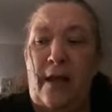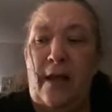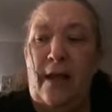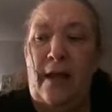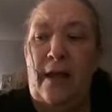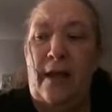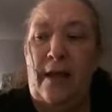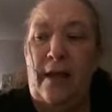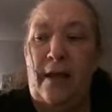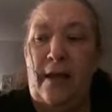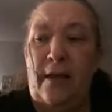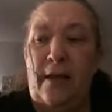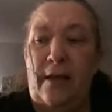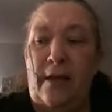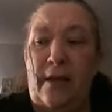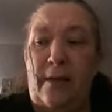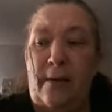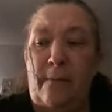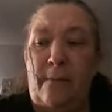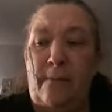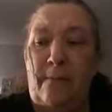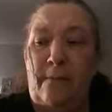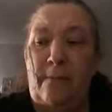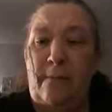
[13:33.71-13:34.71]

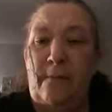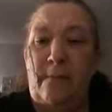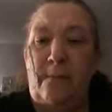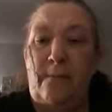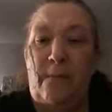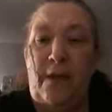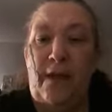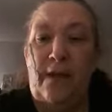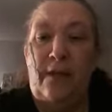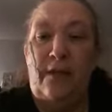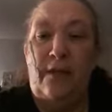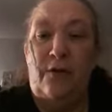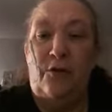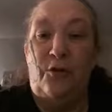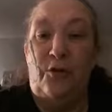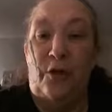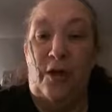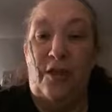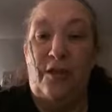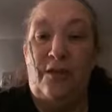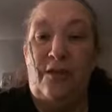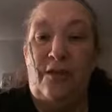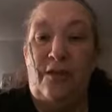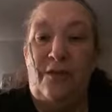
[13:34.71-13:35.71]
and make the
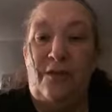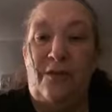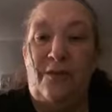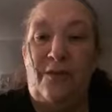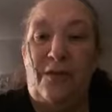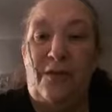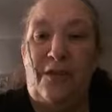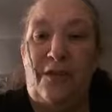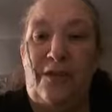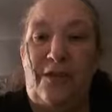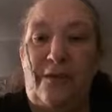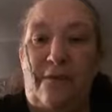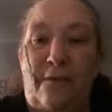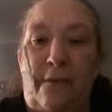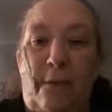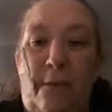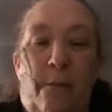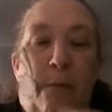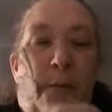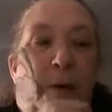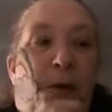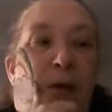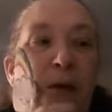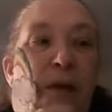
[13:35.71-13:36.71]
dresses, which is the fun
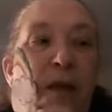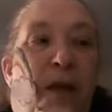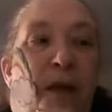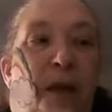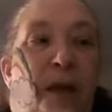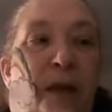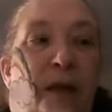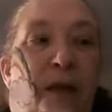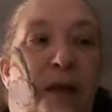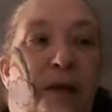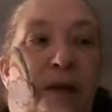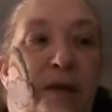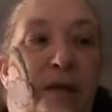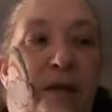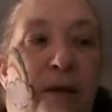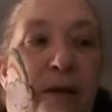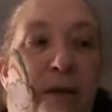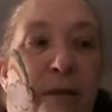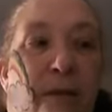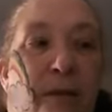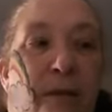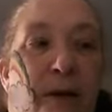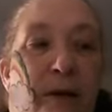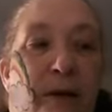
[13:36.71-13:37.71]
part.
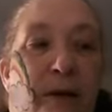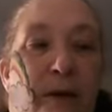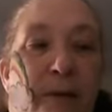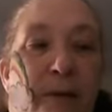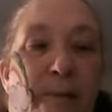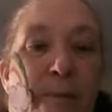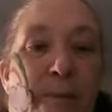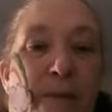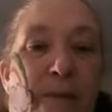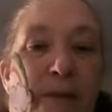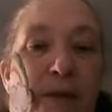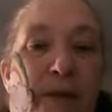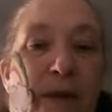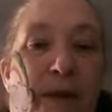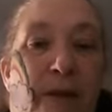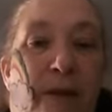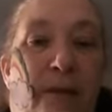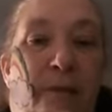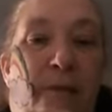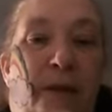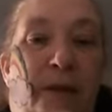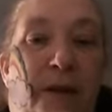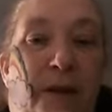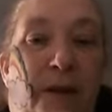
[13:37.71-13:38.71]
So
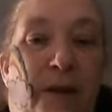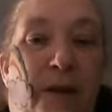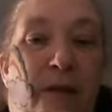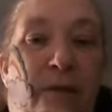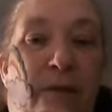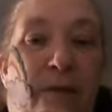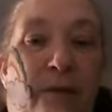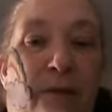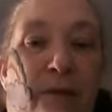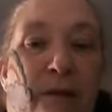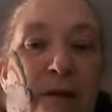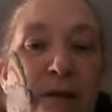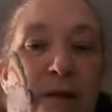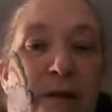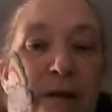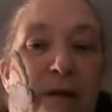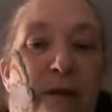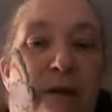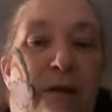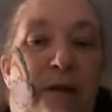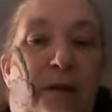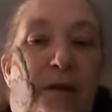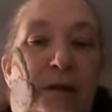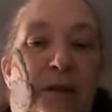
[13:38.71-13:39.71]
that'll be later
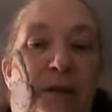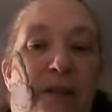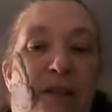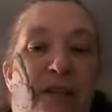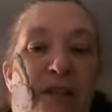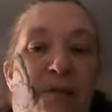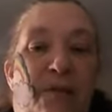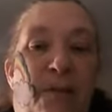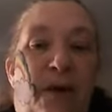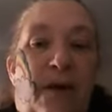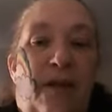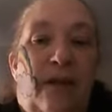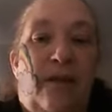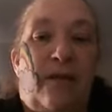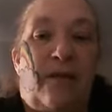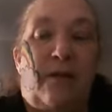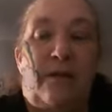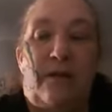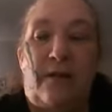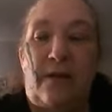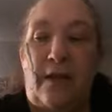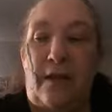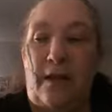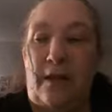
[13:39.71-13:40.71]
on this month,
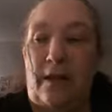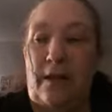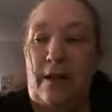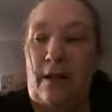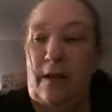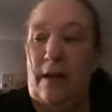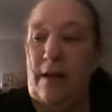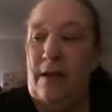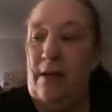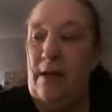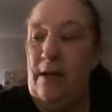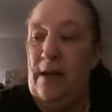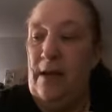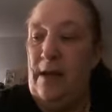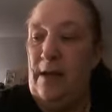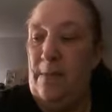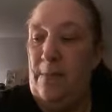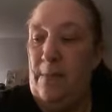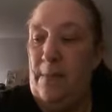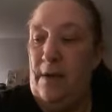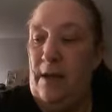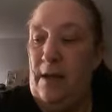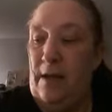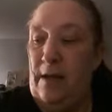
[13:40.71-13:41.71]
because I got to
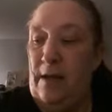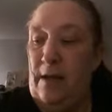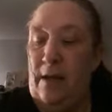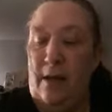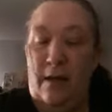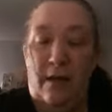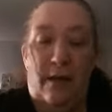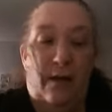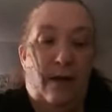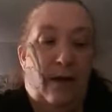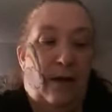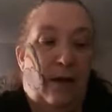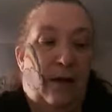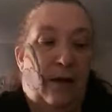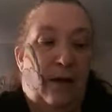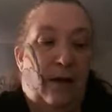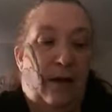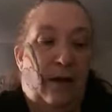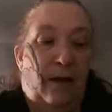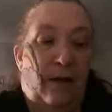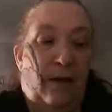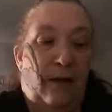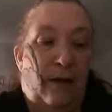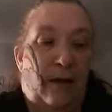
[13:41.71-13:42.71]
get my
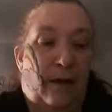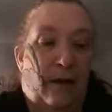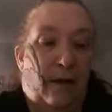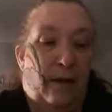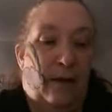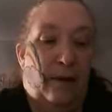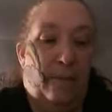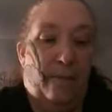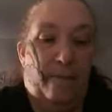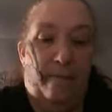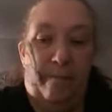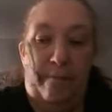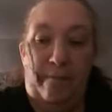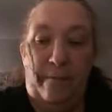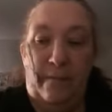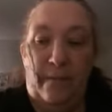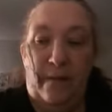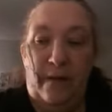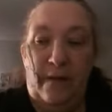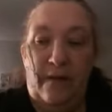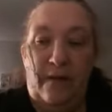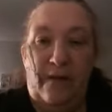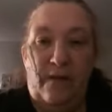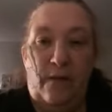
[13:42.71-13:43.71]

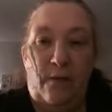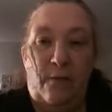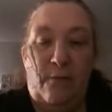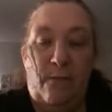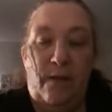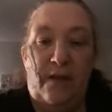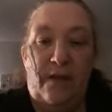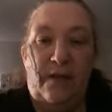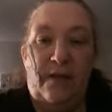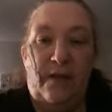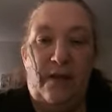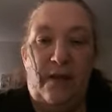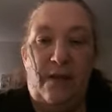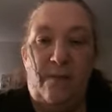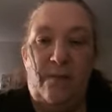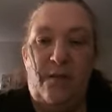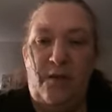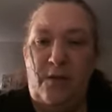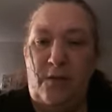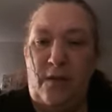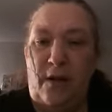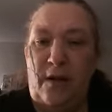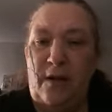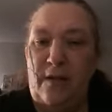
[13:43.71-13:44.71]
some of my
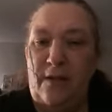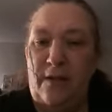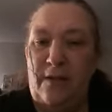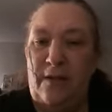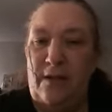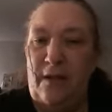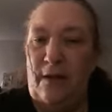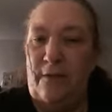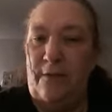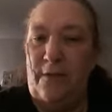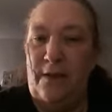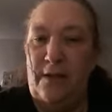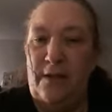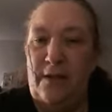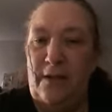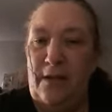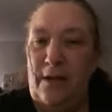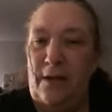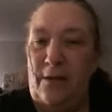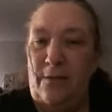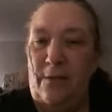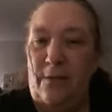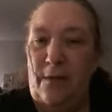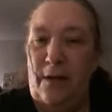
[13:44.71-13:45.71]
seams straight and stuff. I
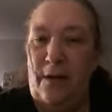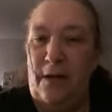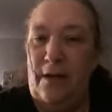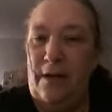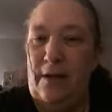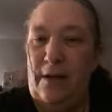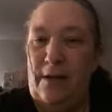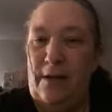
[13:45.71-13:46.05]
tell you what,